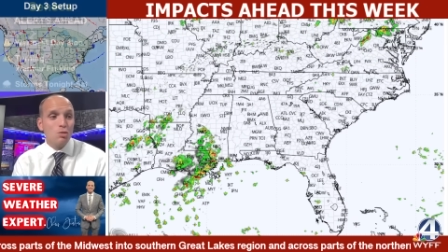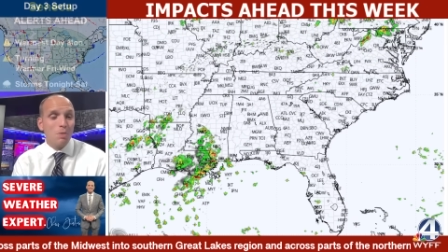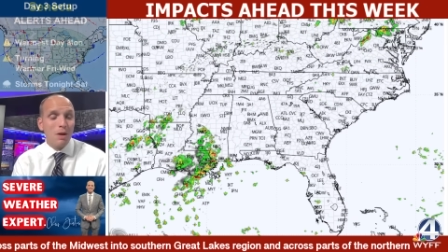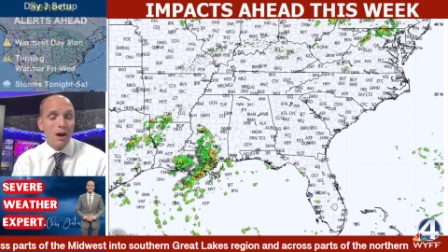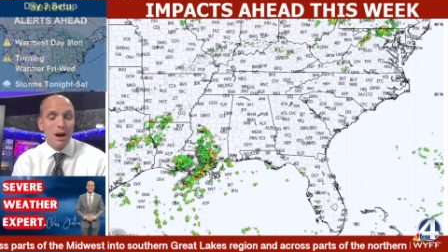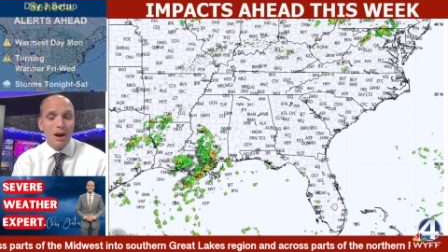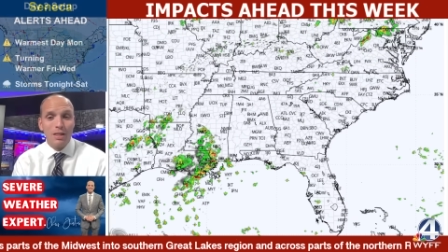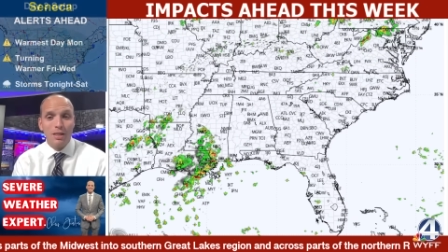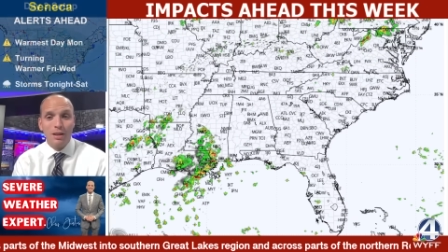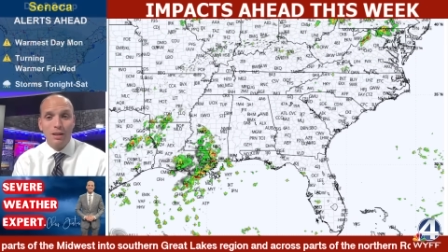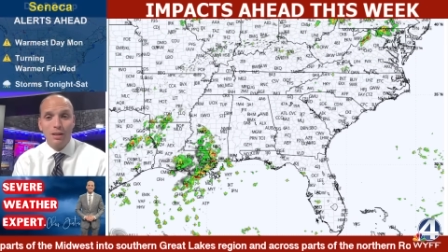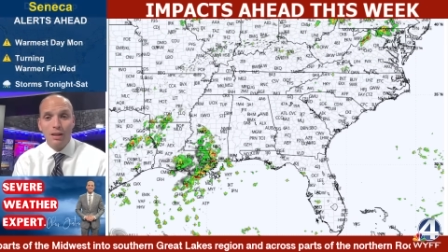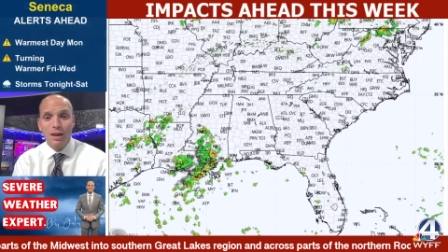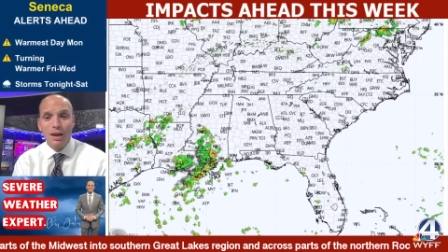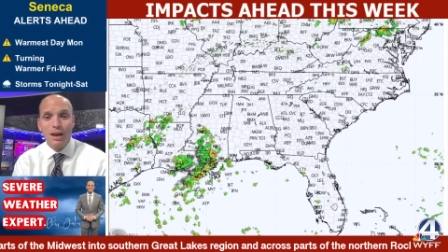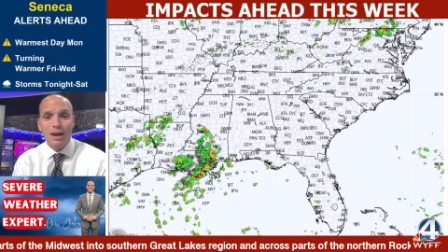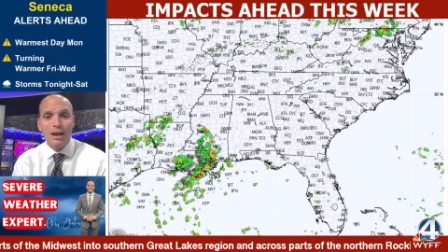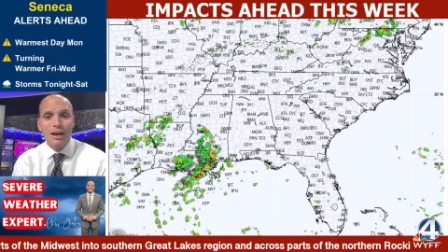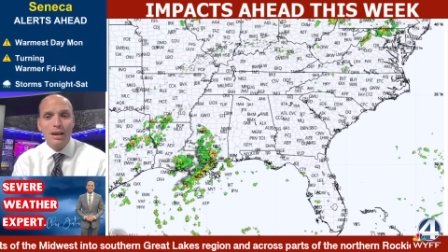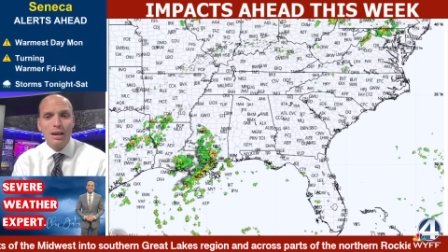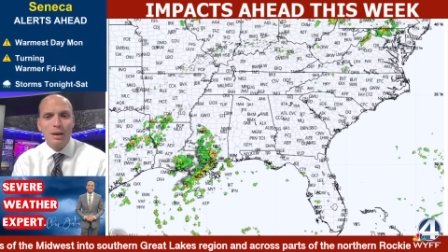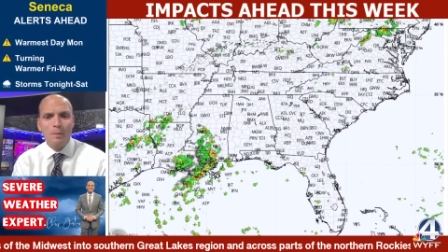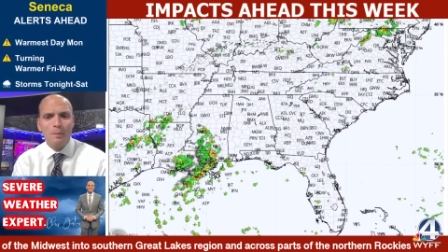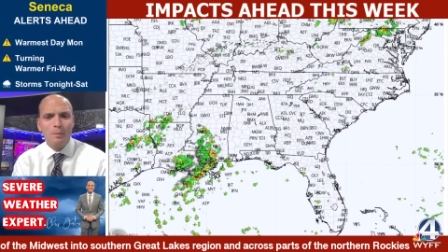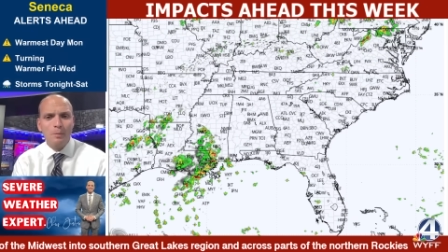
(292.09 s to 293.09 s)
by the
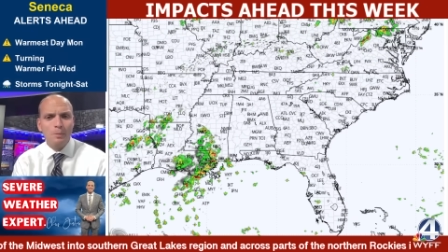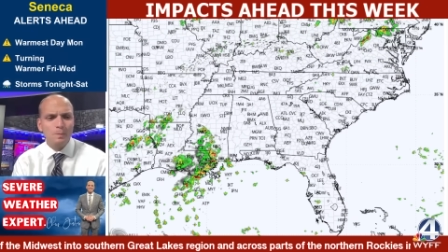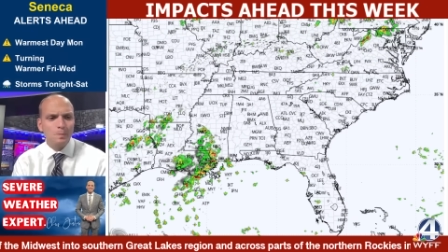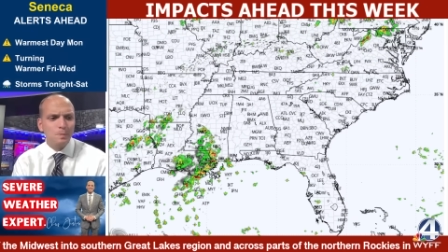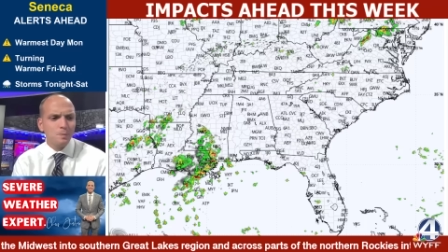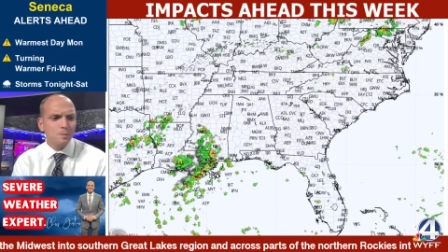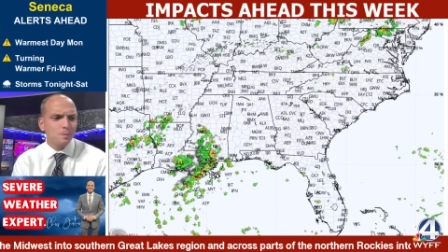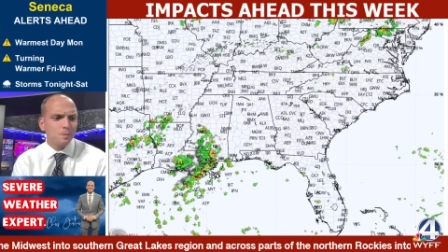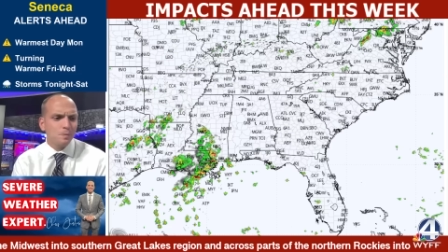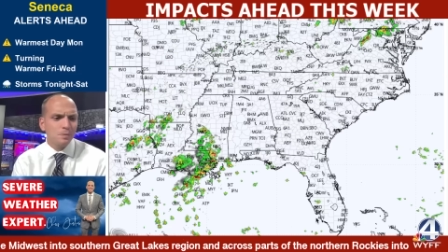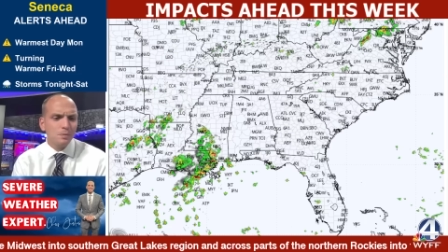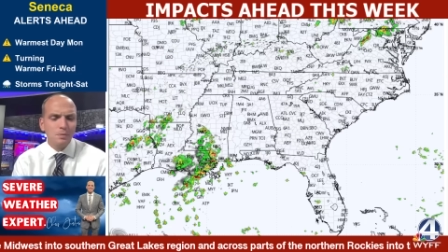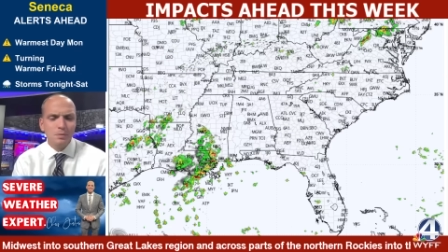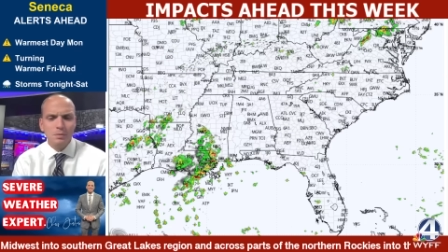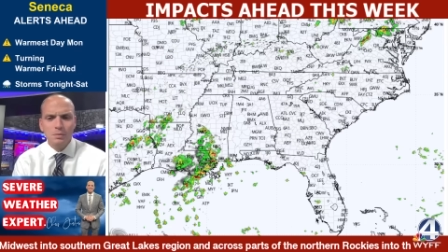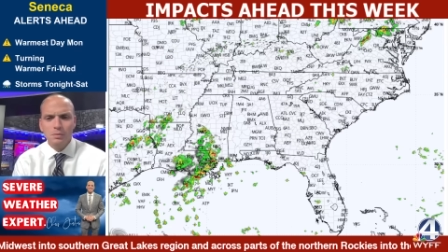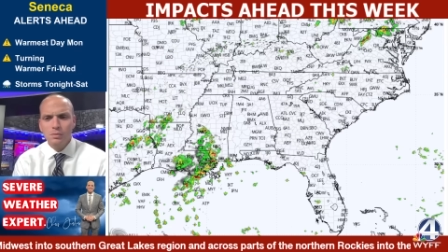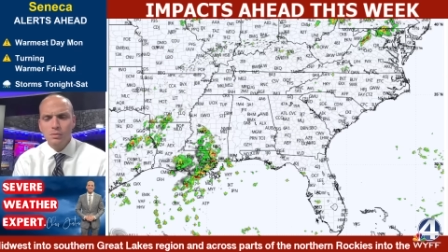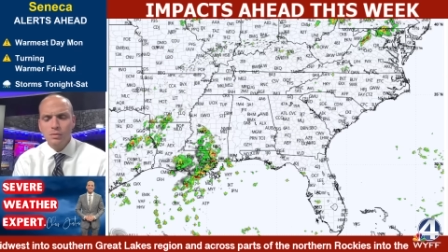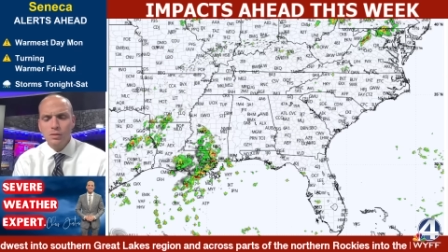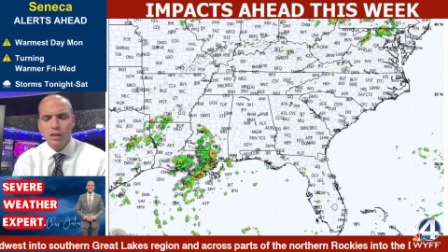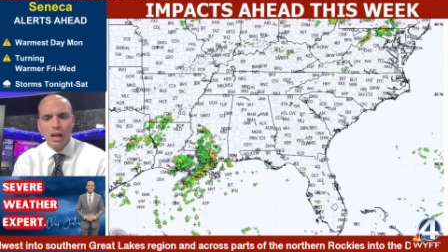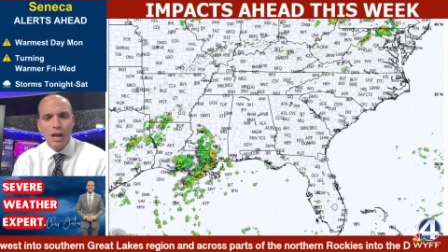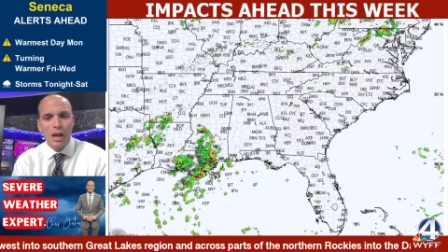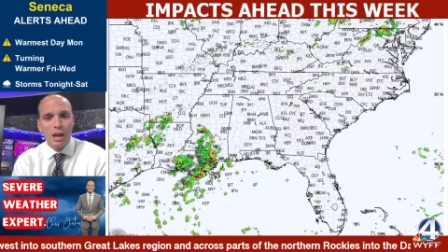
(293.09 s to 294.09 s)
lake,
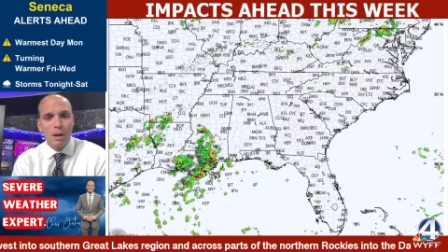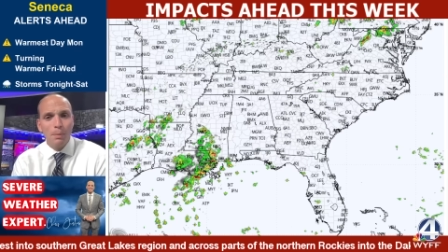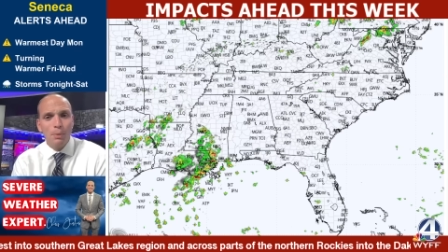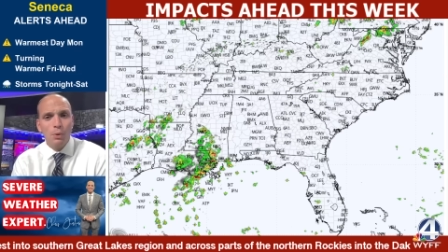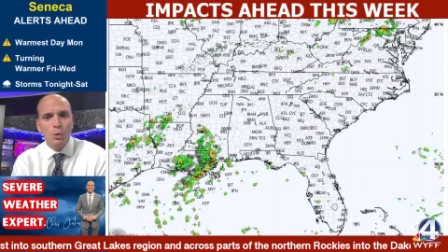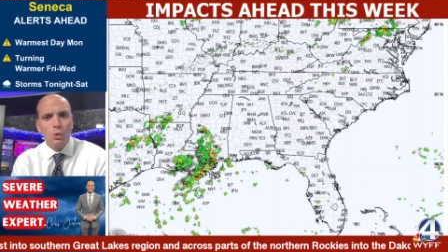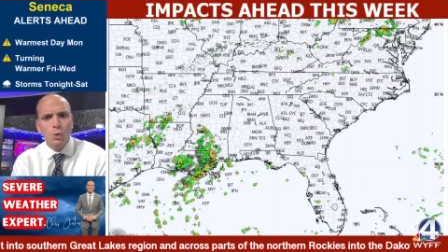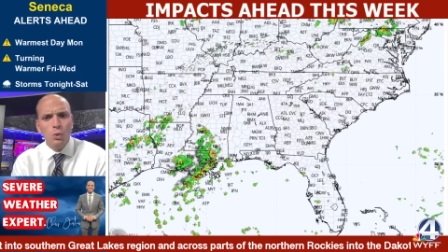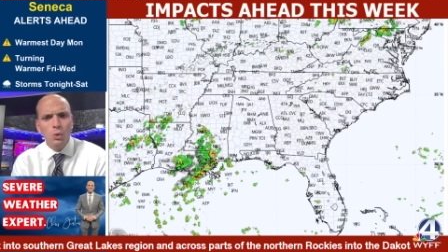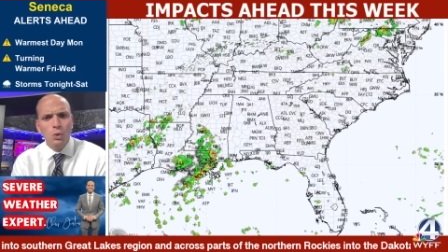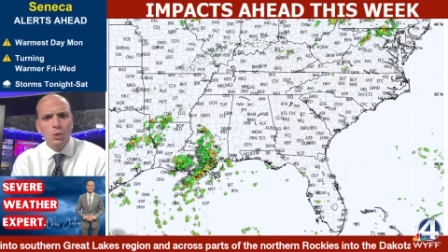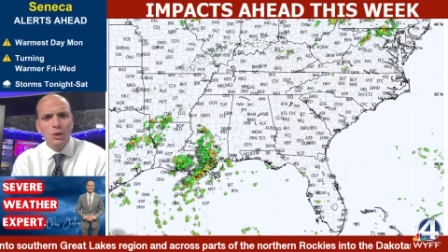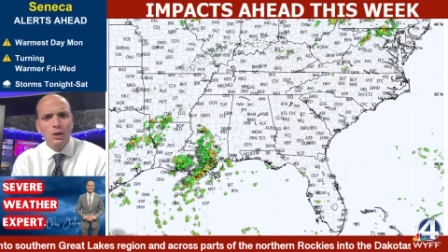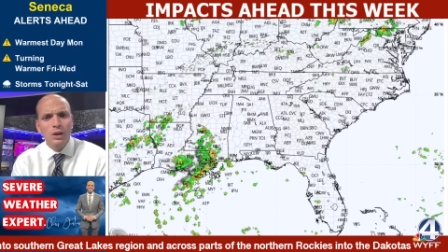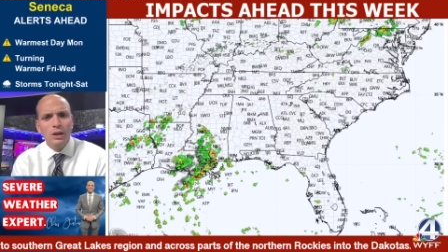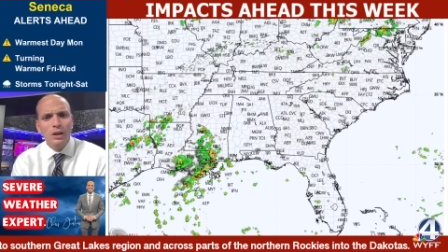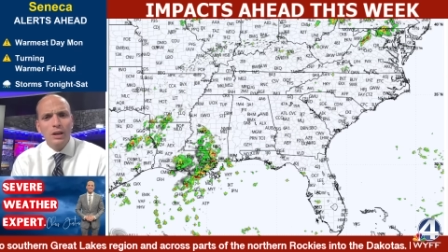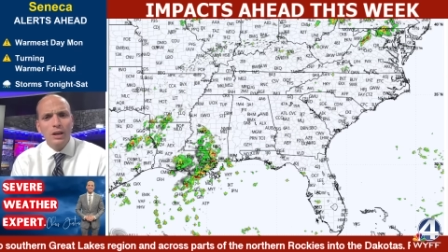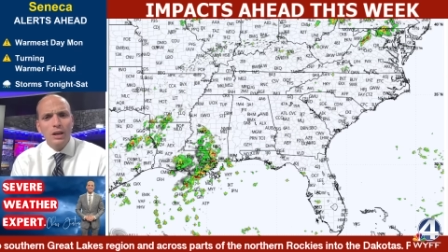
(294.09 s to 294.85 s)
at a pool.